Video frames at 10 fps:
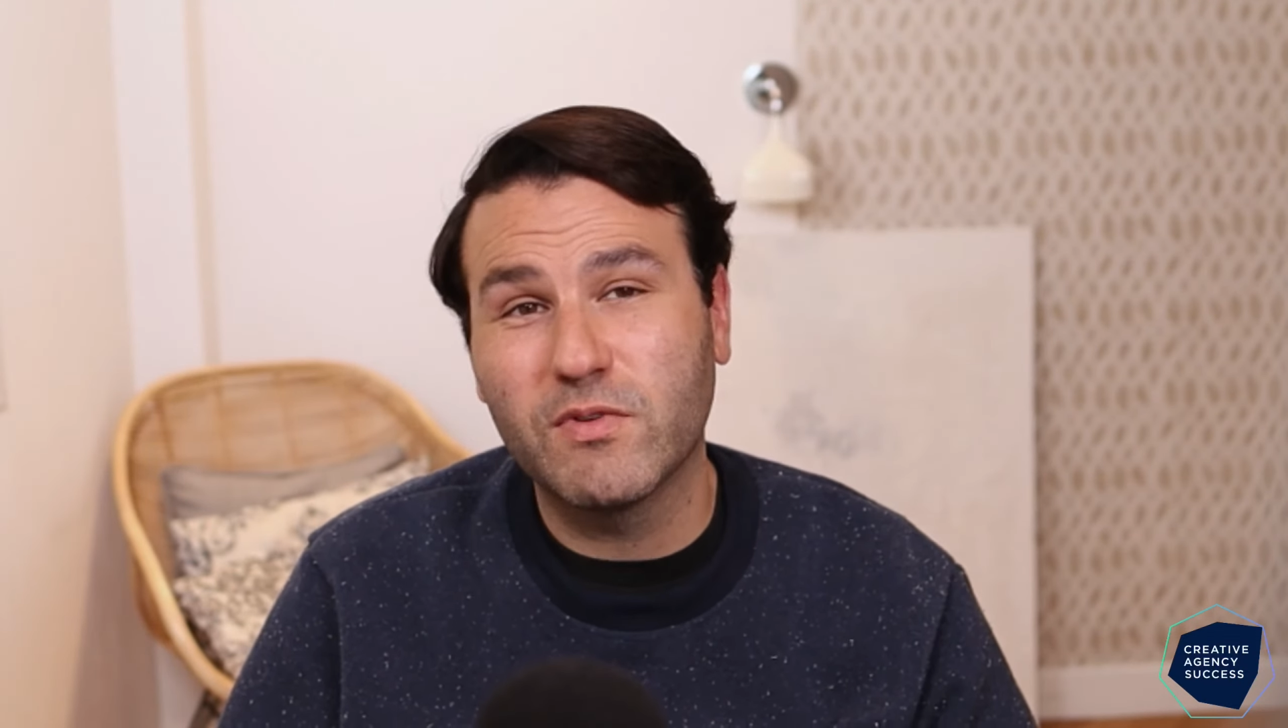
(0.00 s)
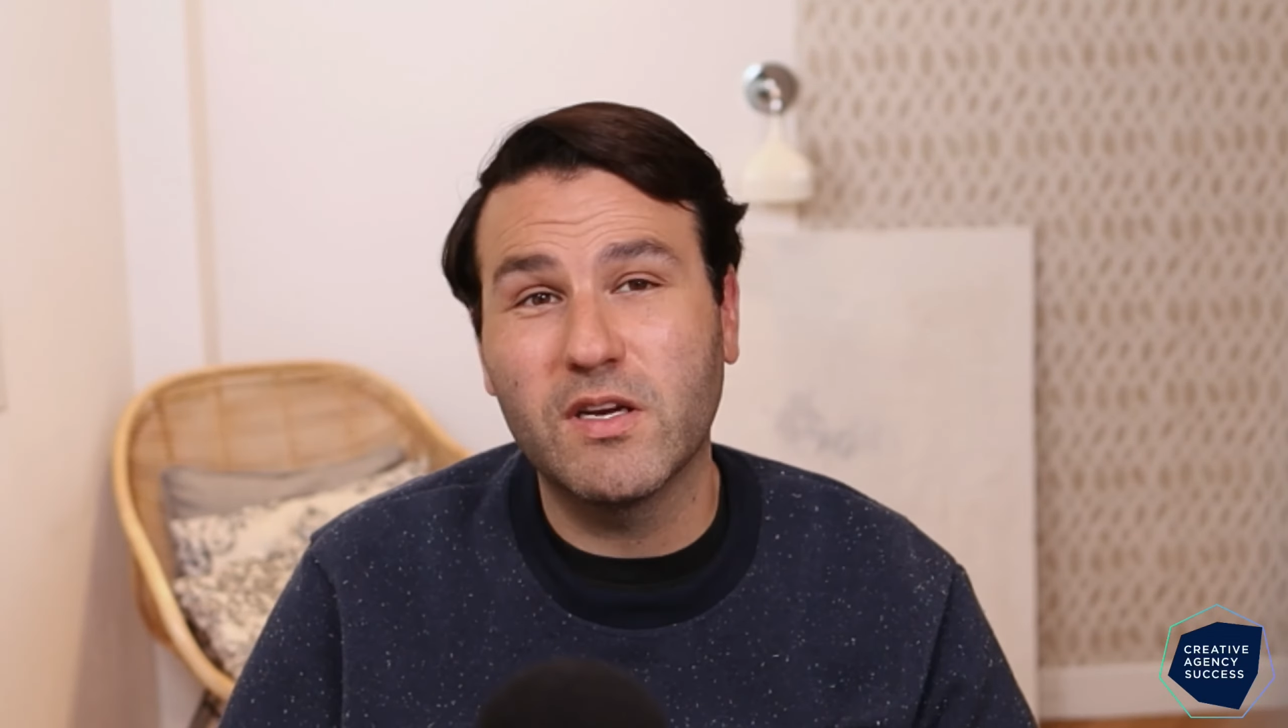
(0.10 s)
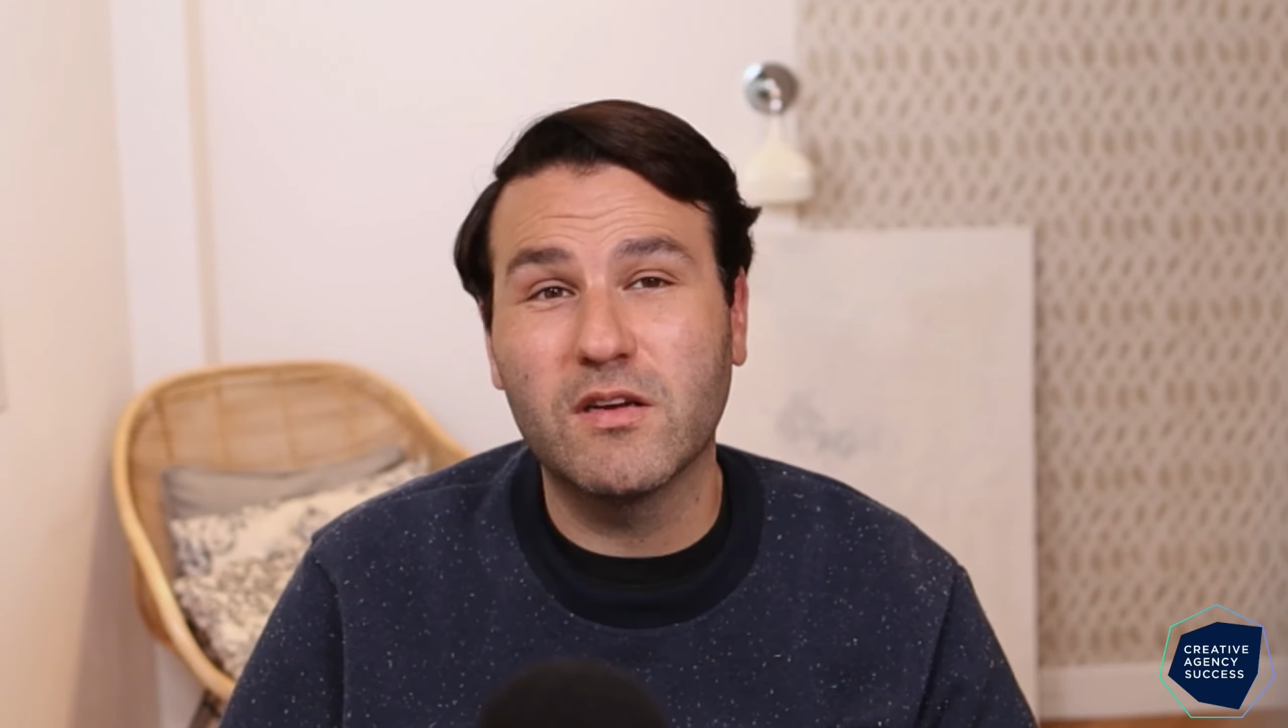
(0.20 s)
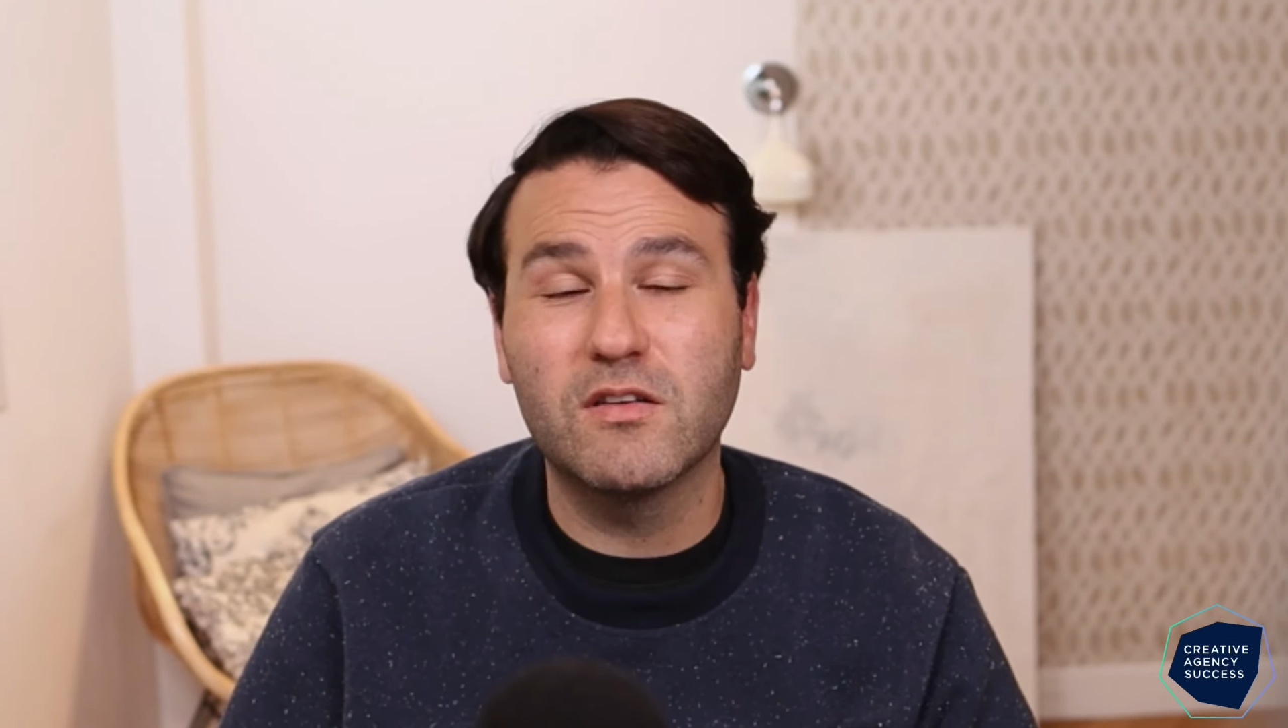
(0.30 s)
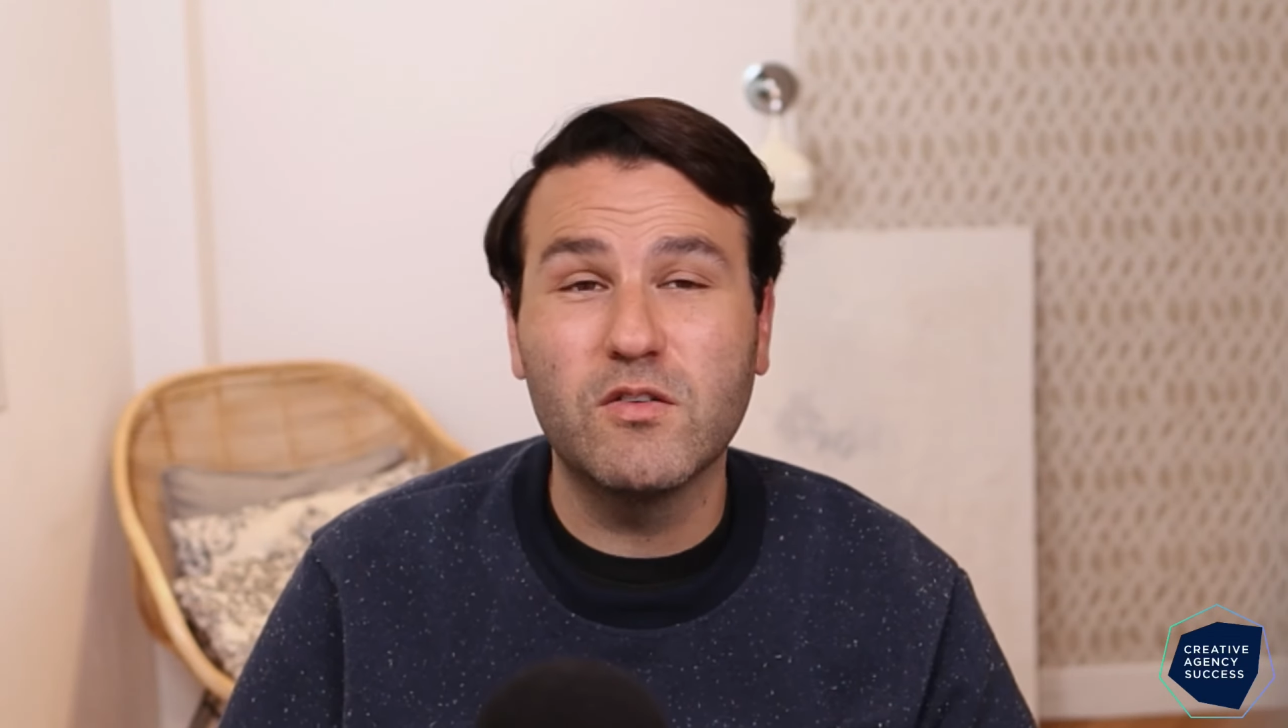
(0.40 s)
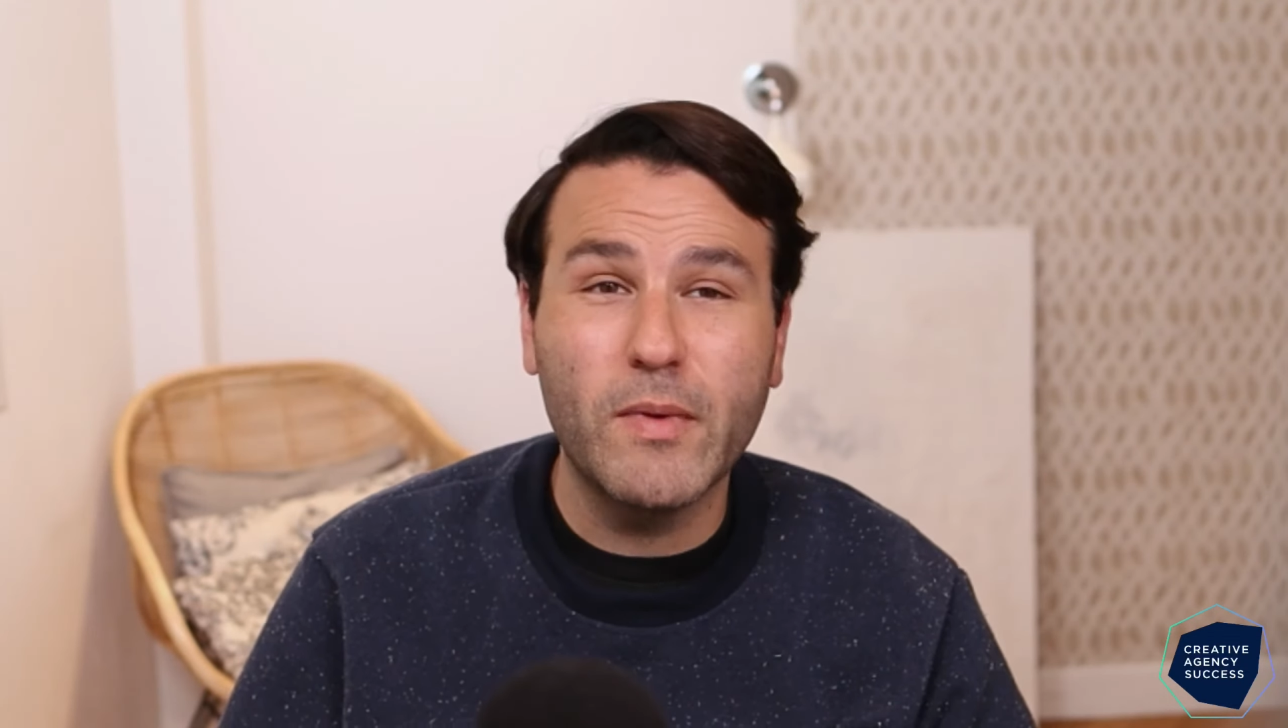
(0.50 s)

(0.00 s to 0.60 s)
are reading?